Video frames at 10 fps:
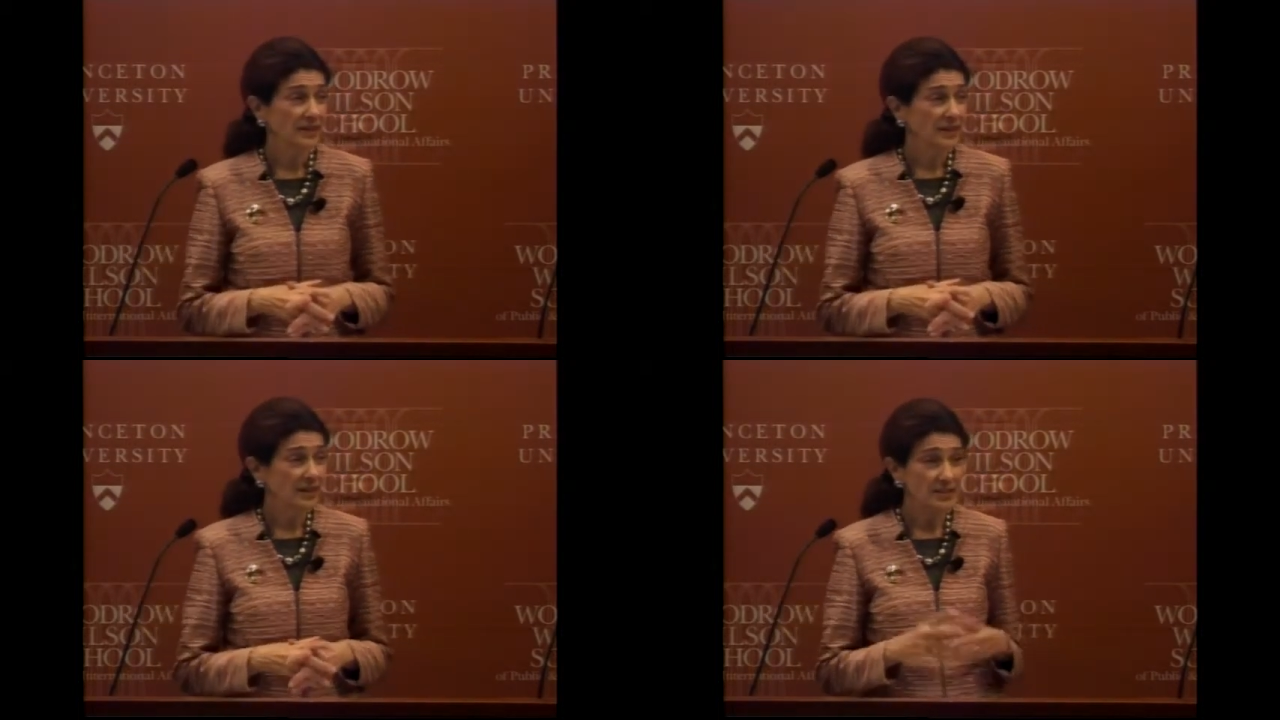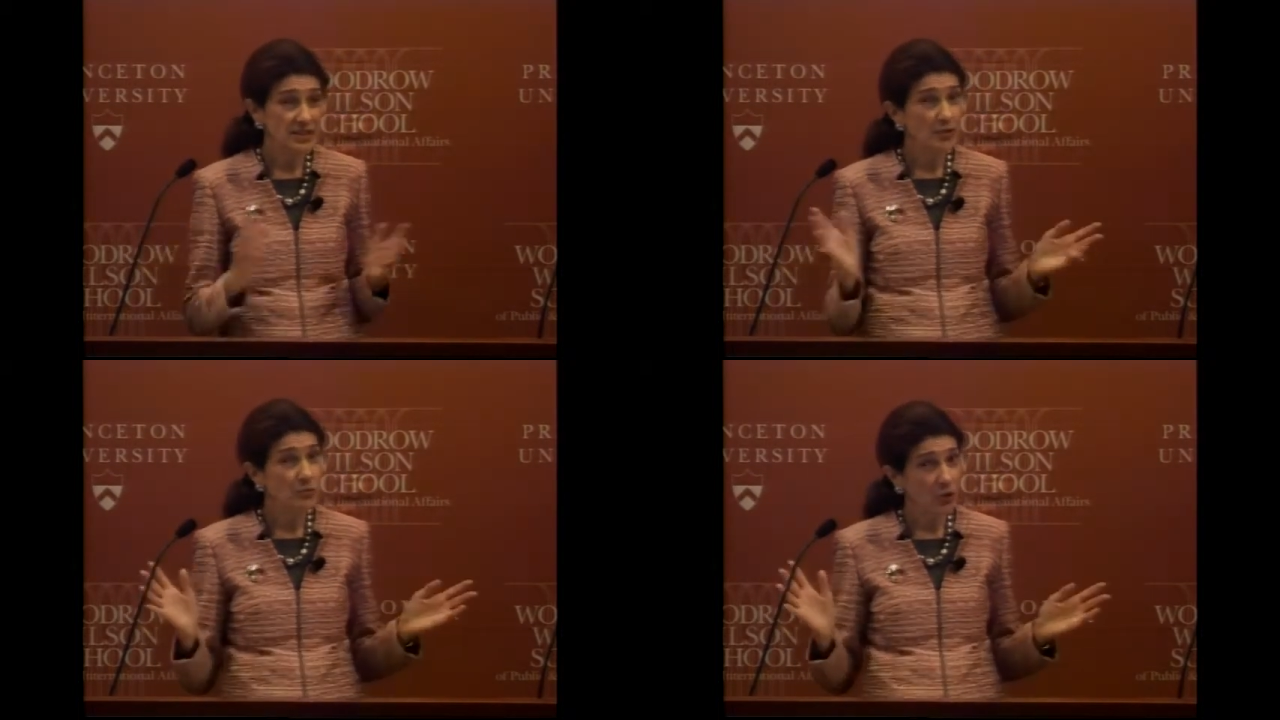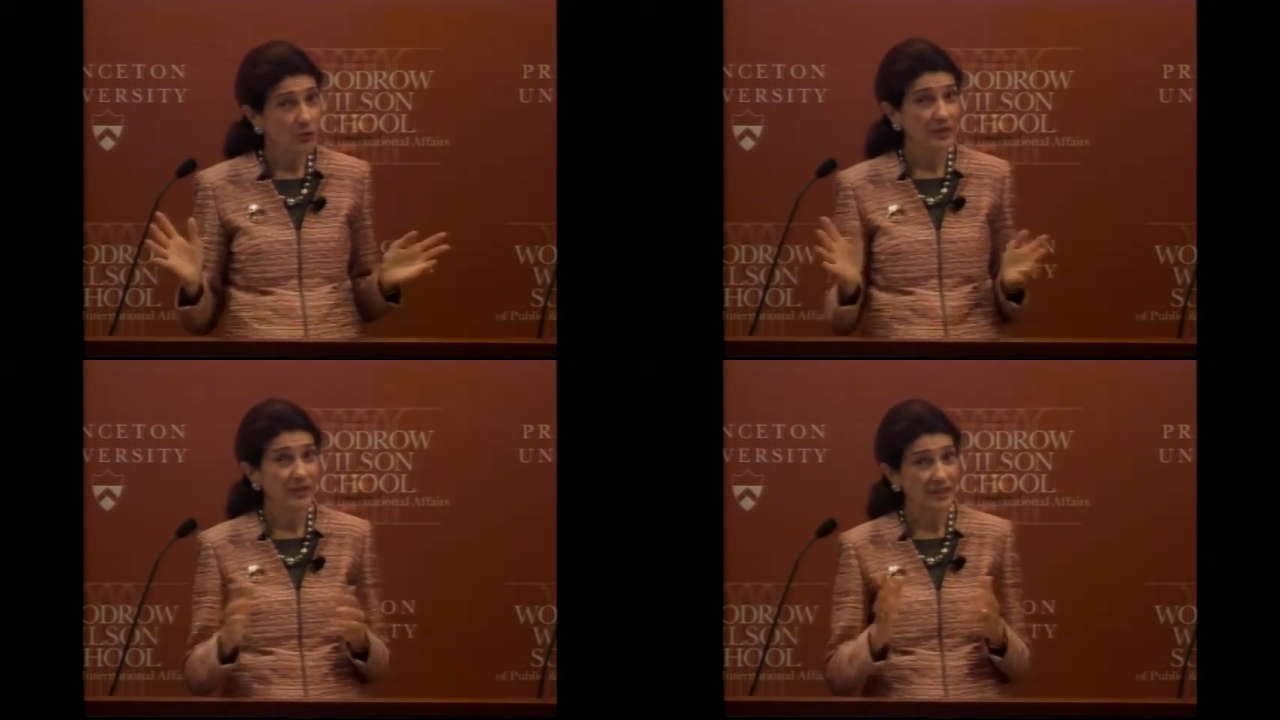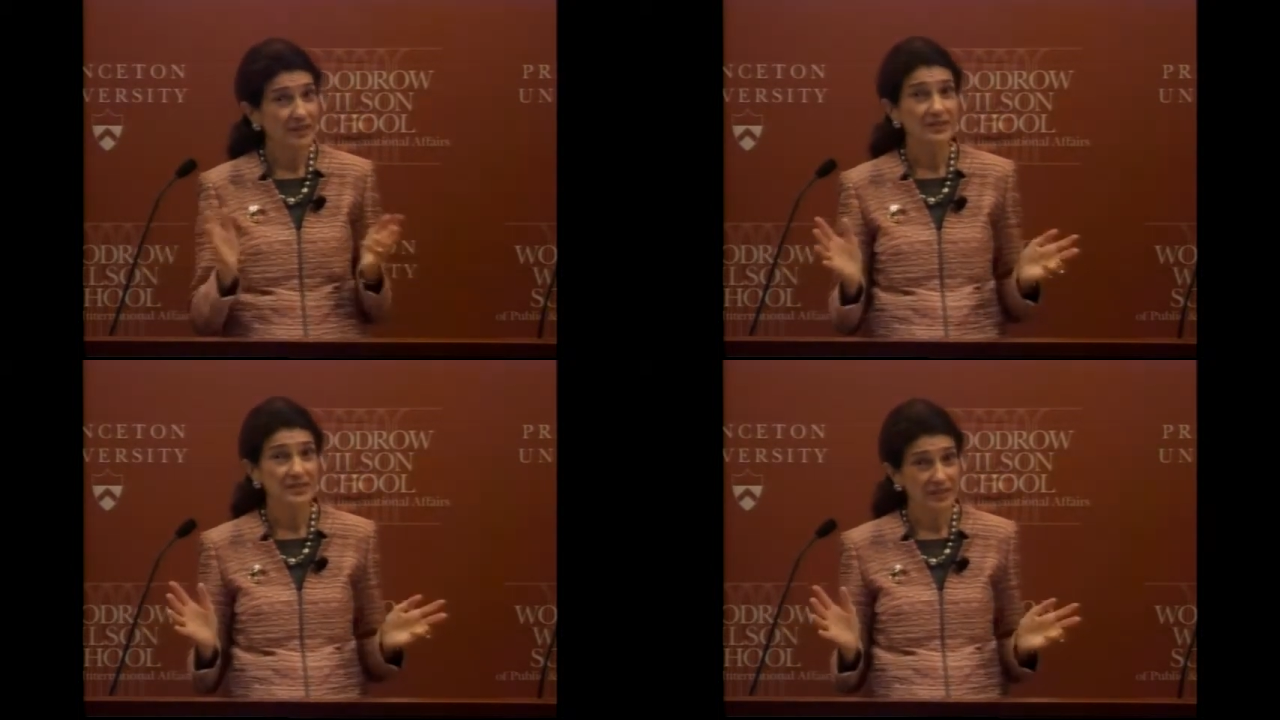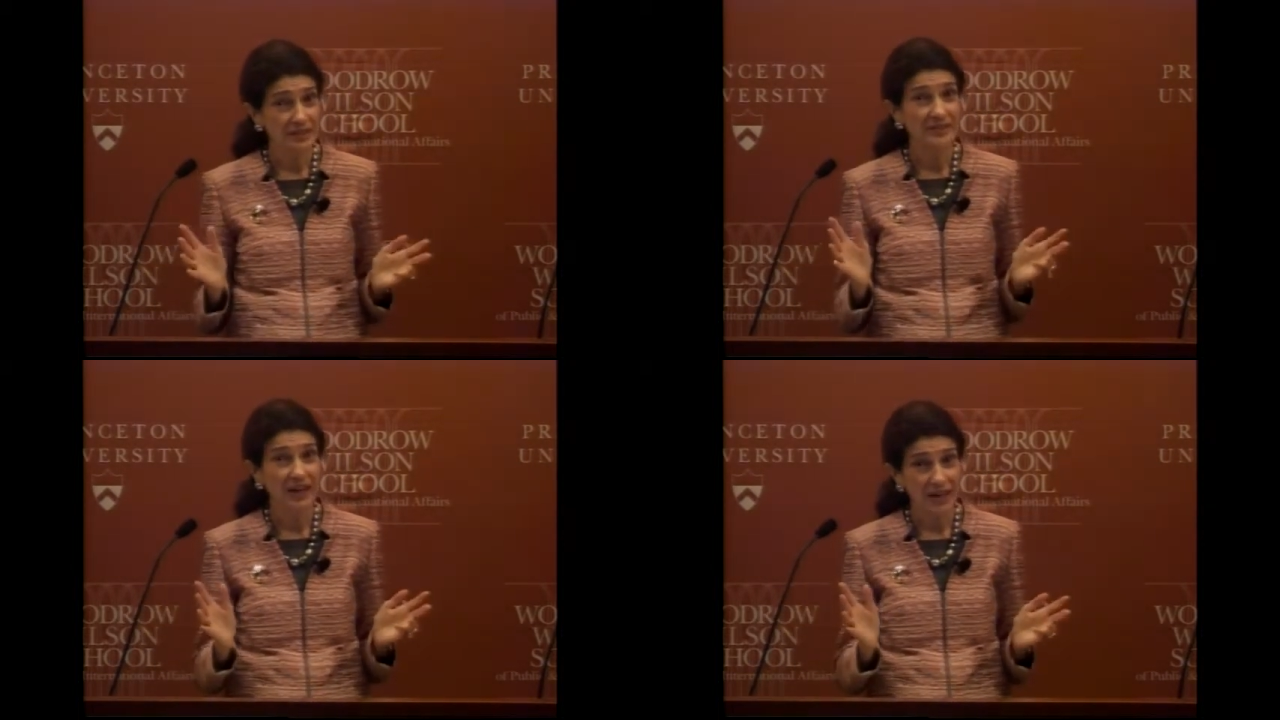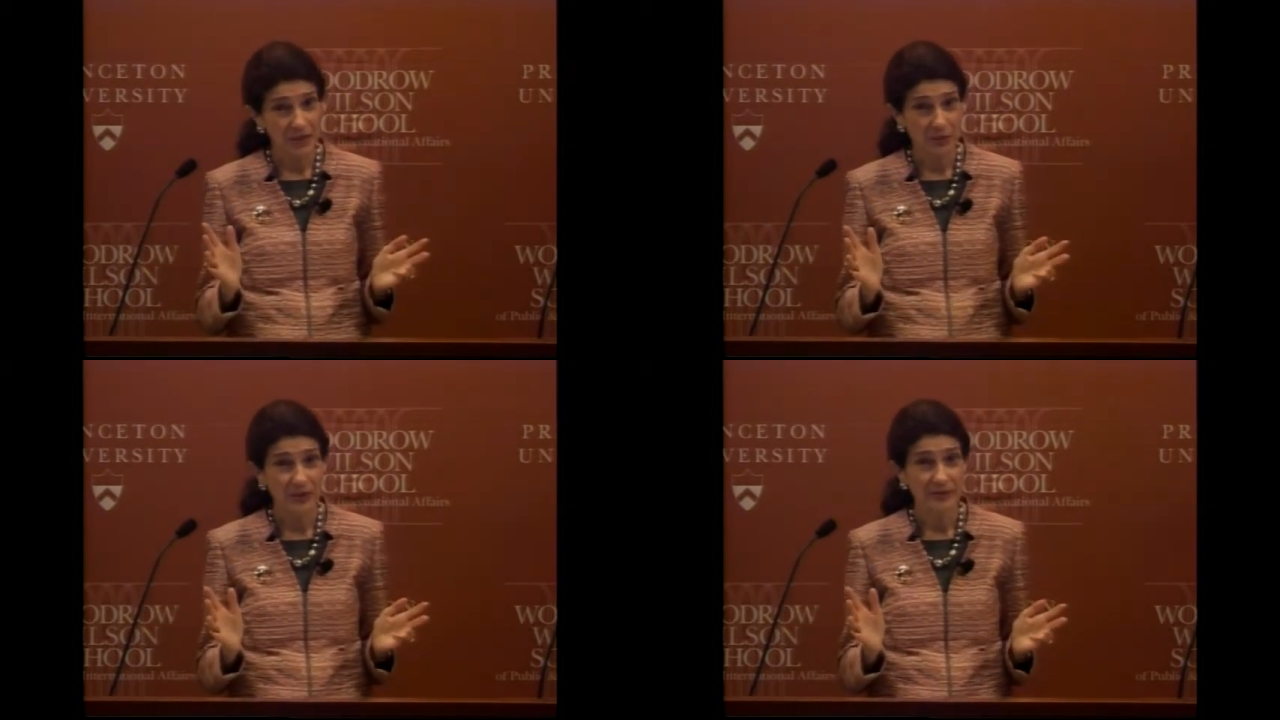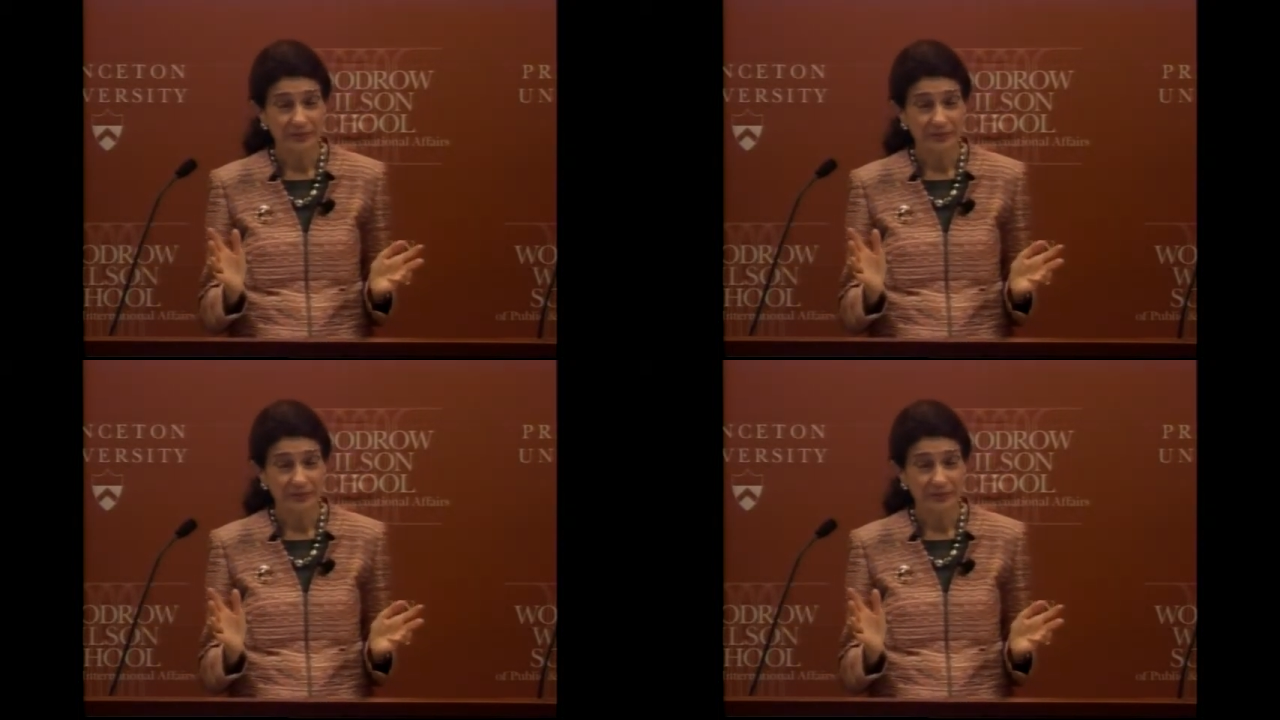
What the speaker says: And as he wrote in his diary,